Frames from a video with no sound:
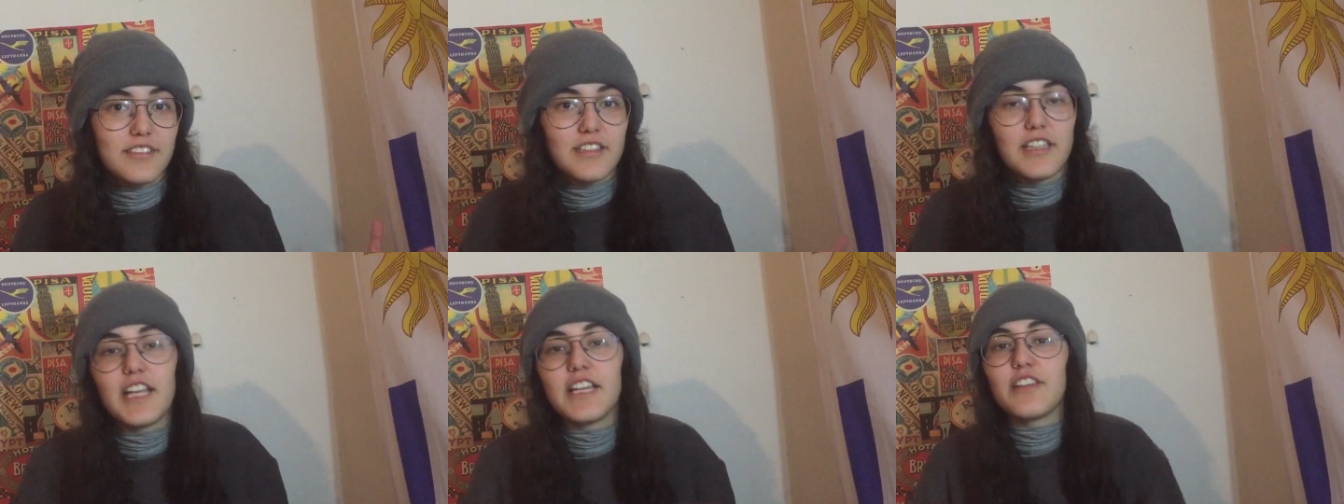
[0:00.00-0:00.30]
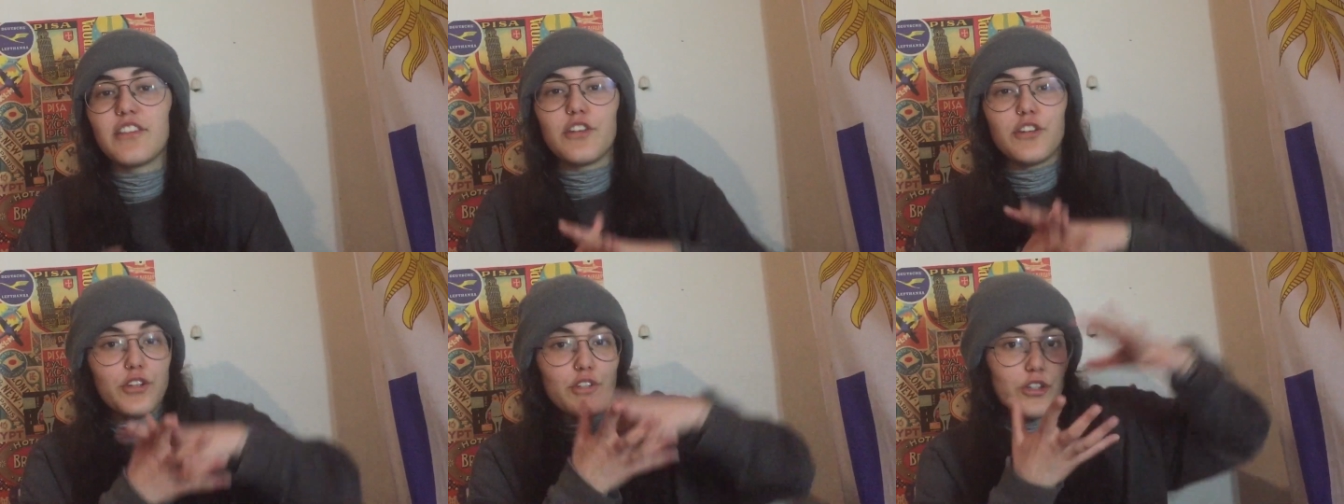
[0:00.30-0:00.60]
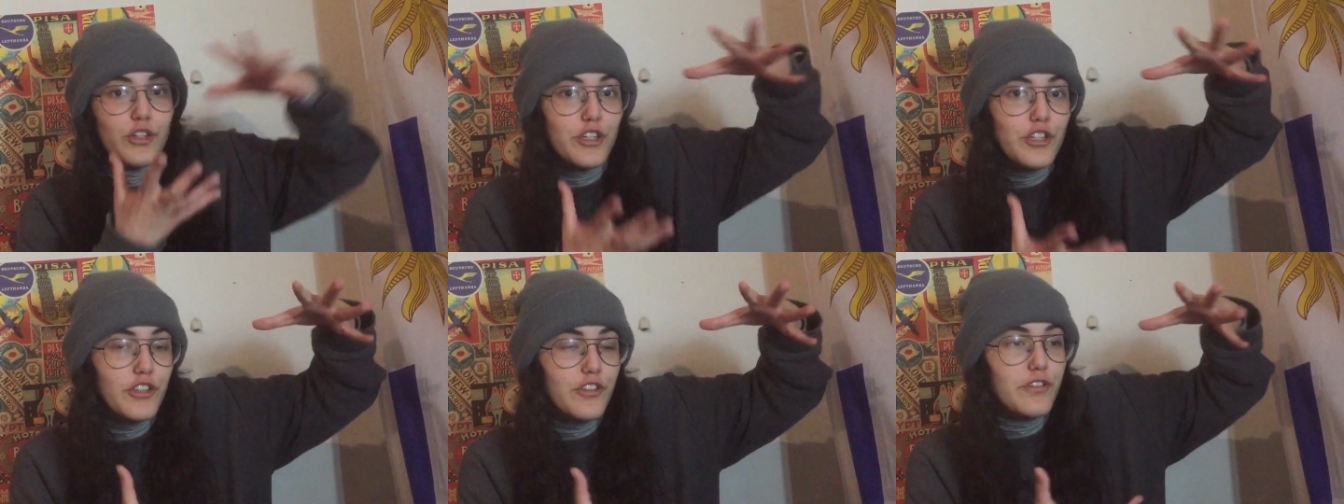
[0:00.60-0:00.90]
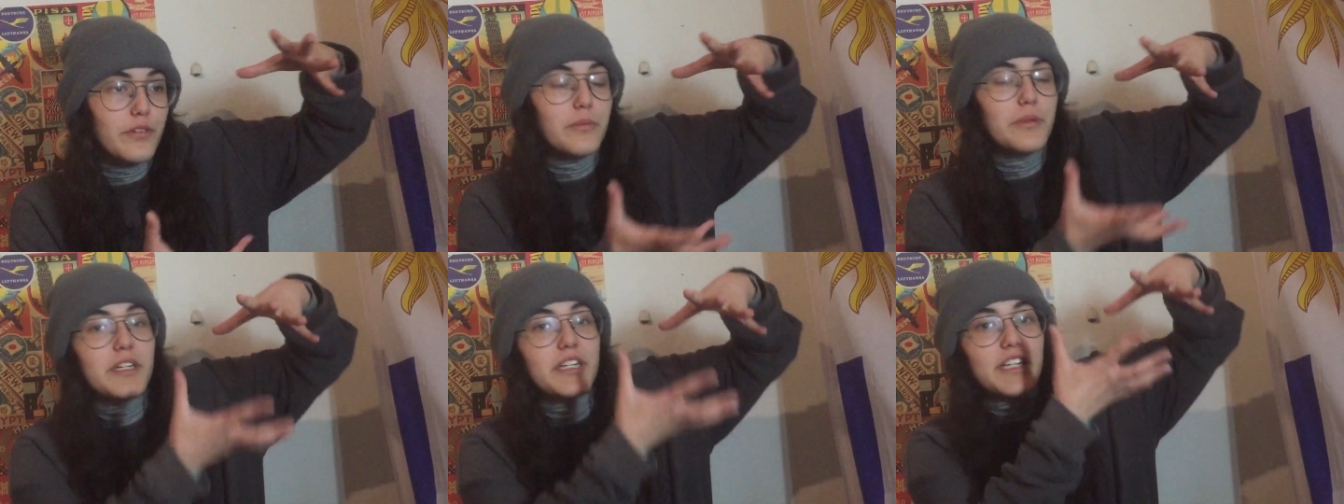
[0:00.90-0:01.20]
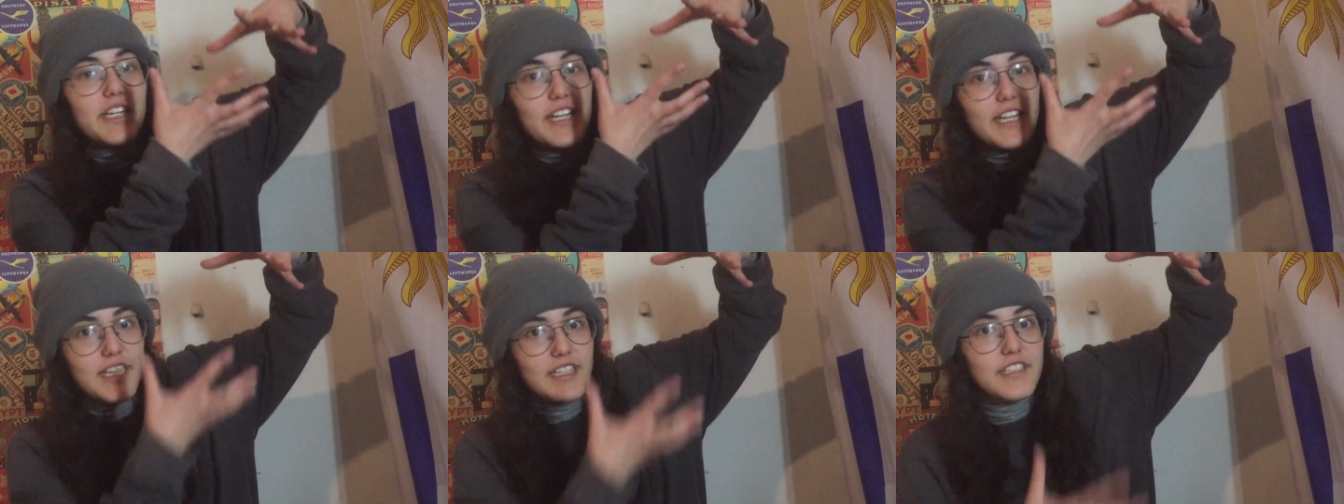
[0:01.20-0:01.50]
like the north of
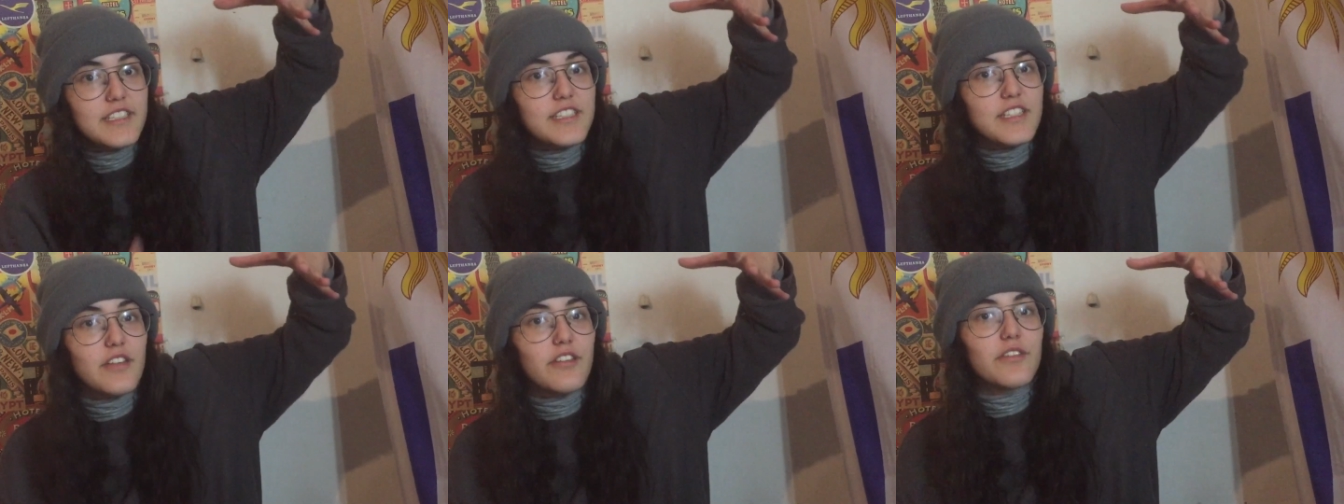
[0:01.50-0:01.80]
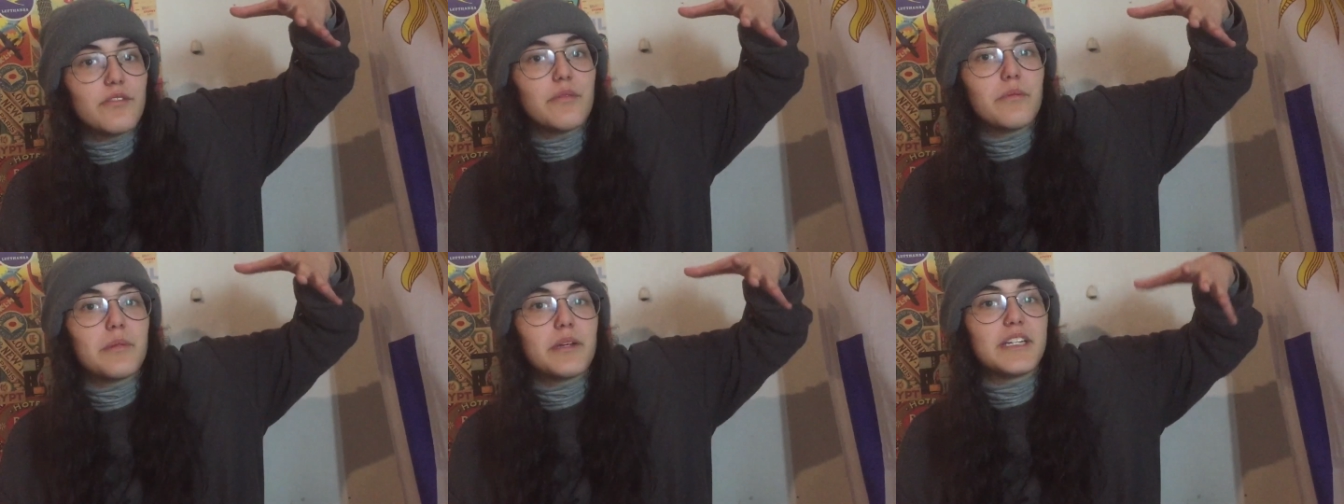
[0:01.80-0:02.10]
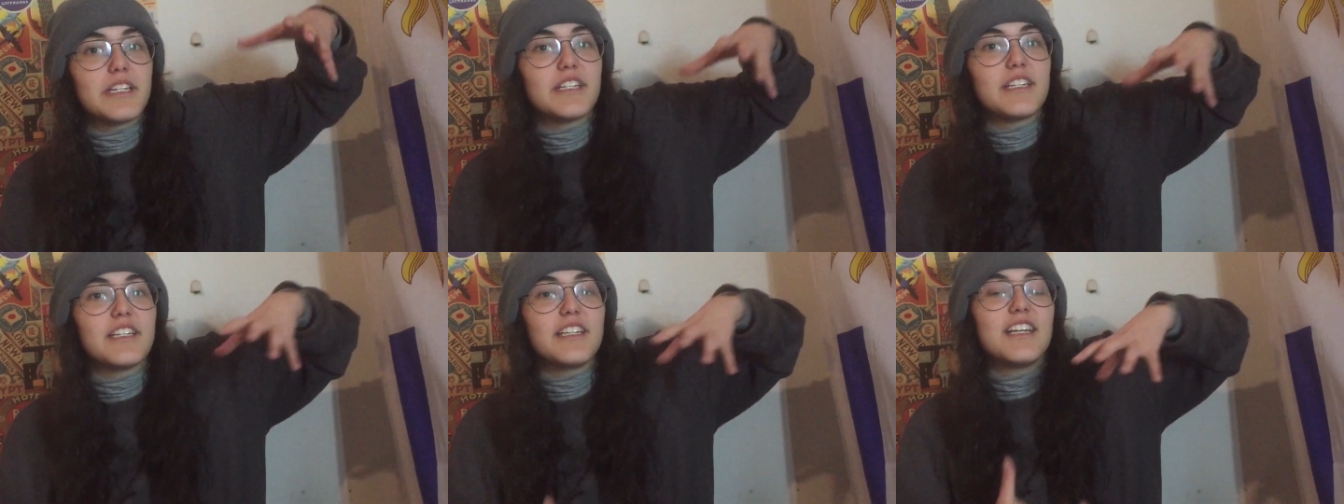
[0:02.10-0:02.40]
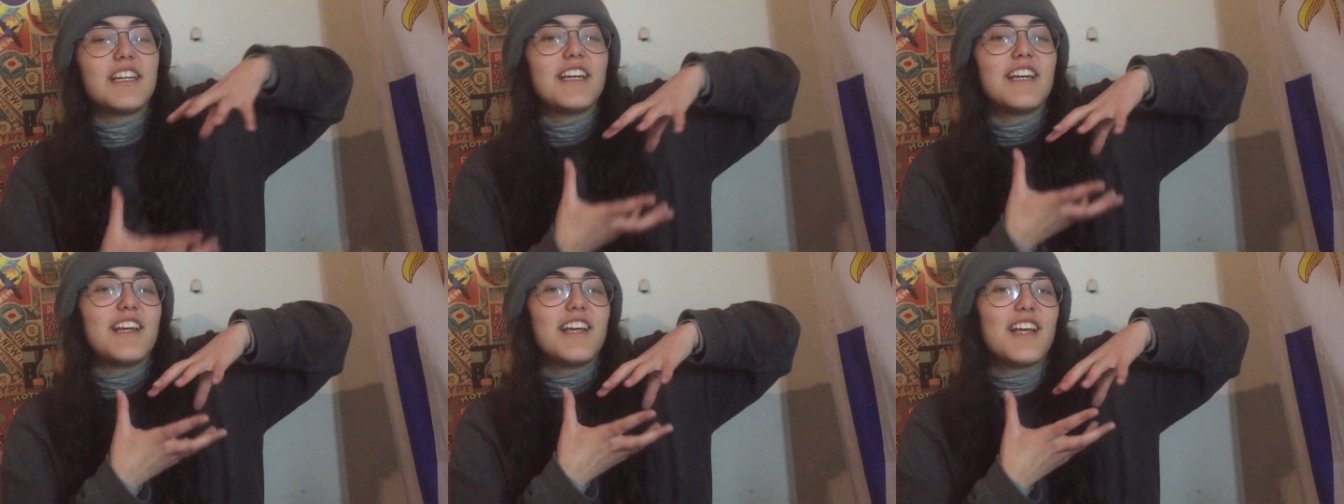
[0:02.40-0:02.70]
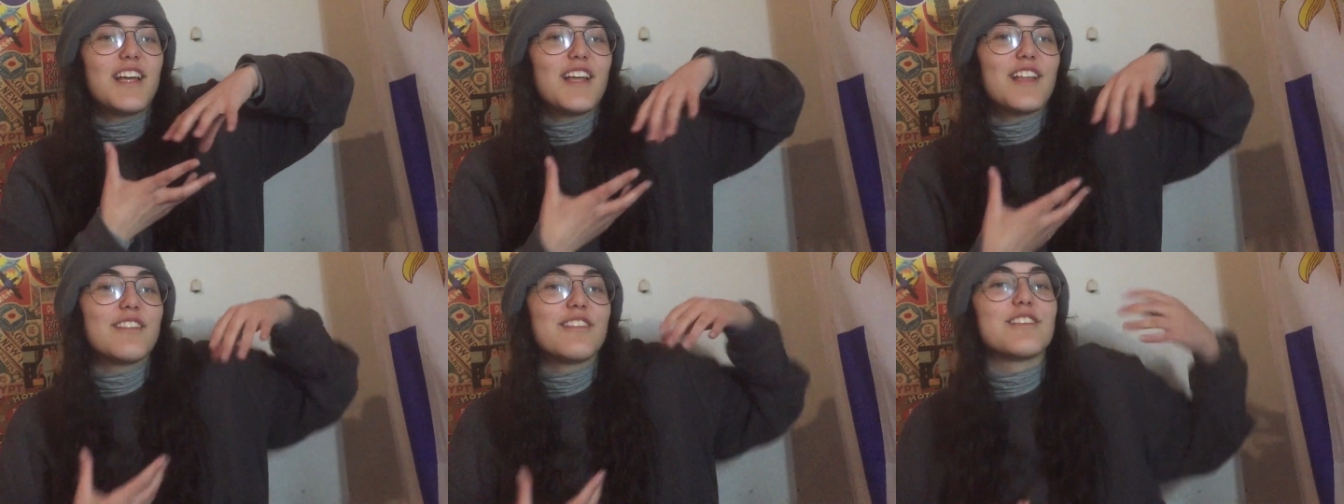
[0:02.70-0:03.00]
America and the south of America.
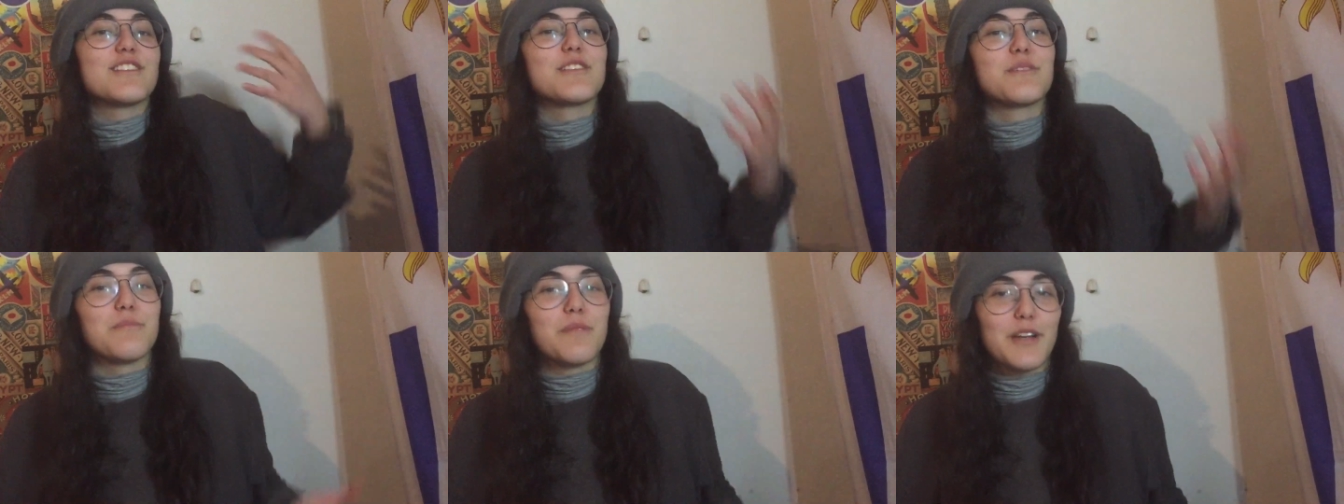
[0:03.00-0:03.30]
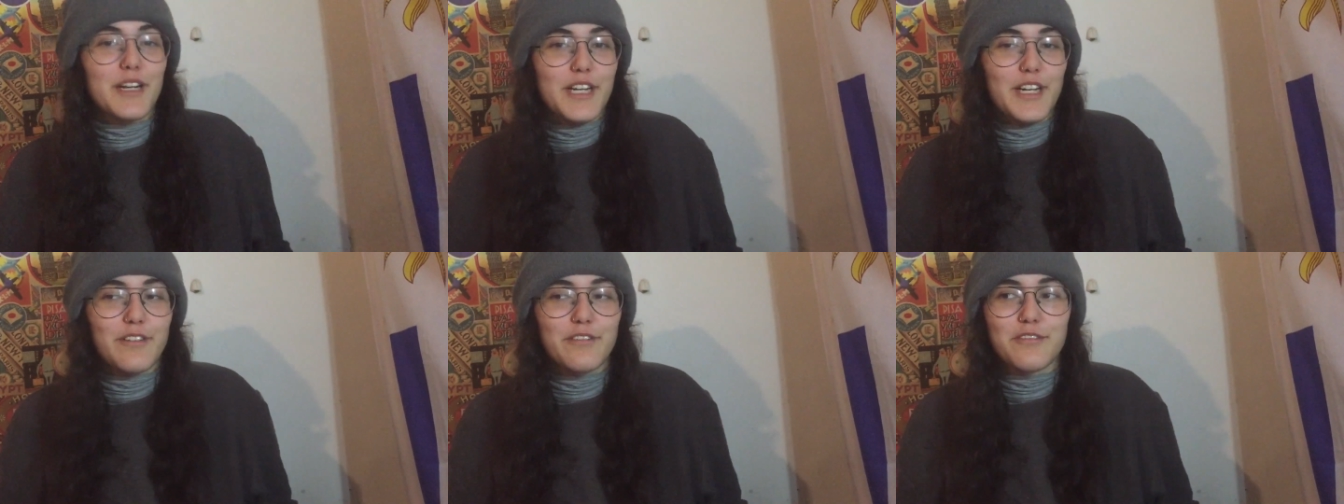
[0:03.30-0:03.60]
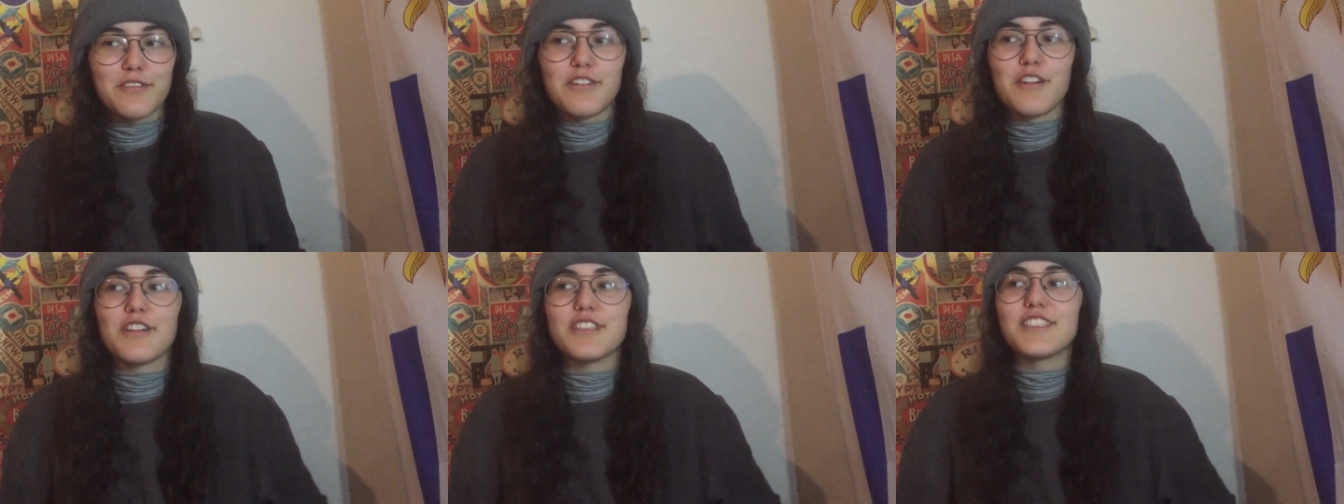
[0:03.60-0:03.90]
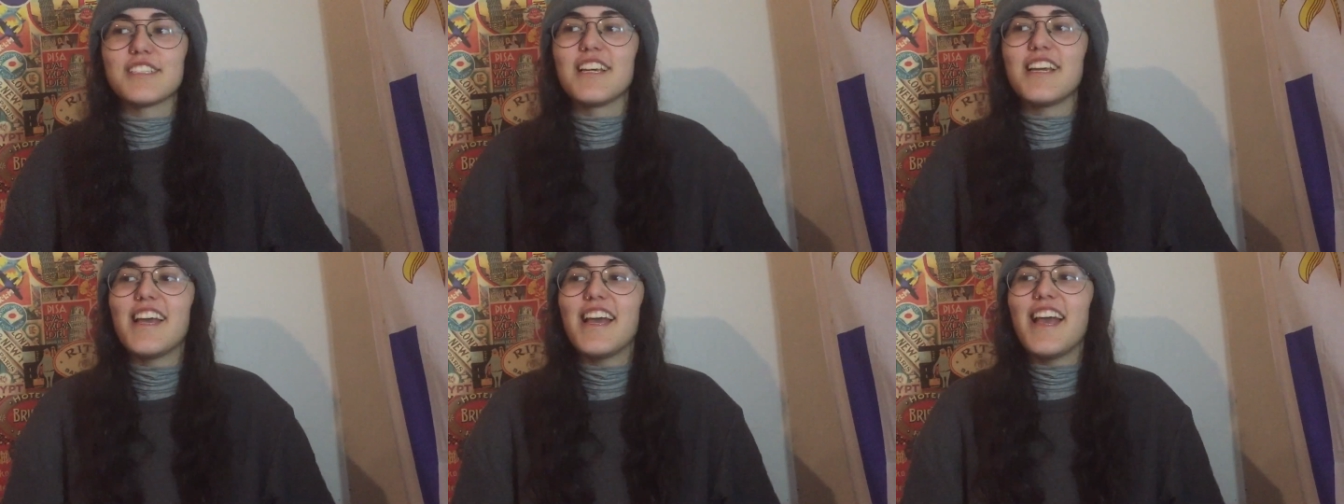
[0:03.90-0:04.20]
That's America for us.